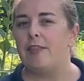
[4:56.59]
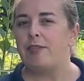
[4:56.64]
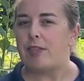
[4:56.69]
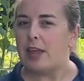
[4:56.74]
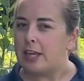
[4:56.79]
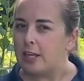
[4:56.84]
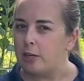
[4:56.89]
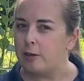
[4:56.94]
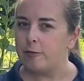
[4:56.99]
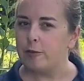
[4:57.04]

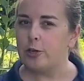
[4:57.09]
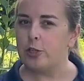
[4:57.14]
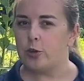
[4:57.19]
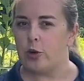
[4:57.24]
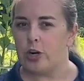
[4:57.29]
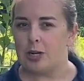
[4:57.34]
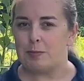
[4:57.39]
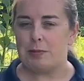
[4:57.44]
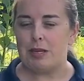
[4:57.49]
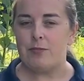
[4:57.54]
Thank you for
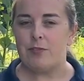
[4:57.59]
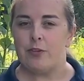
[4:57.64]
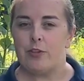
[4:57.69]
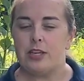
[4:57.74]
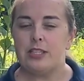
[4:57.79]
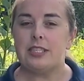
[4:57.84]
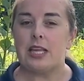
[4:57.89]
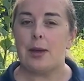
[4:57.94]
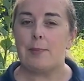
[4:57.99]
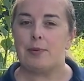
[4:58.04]
joining me for
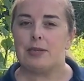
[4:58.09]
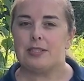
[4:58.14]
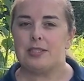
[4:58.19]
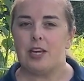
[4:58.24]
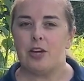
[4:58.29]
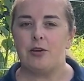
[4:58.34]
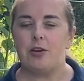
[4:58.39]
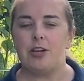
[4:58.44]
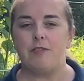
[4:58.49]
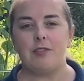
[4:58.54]
this
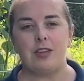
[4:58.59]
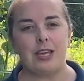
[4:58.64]
episode of